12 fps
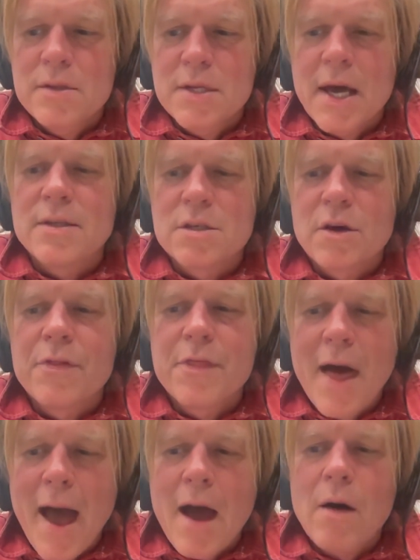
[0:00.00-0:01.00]
intense. So
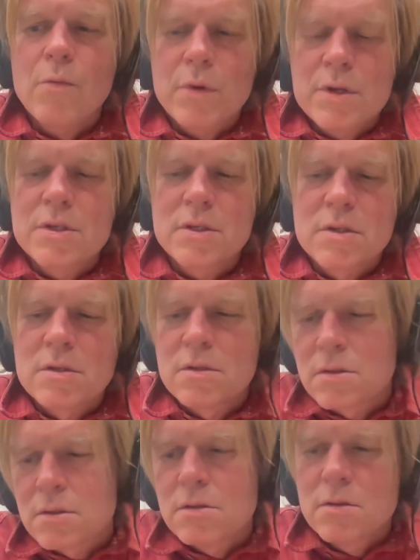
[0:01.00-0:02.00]
that
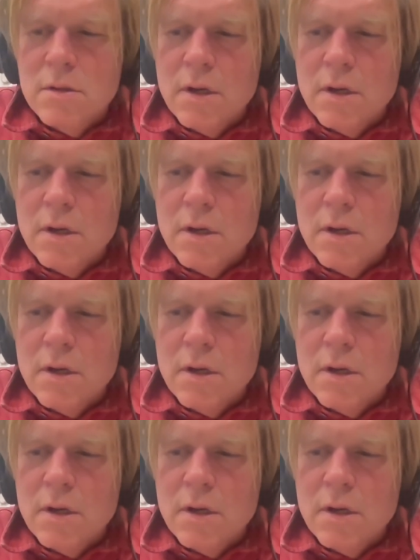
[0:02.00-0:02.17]
was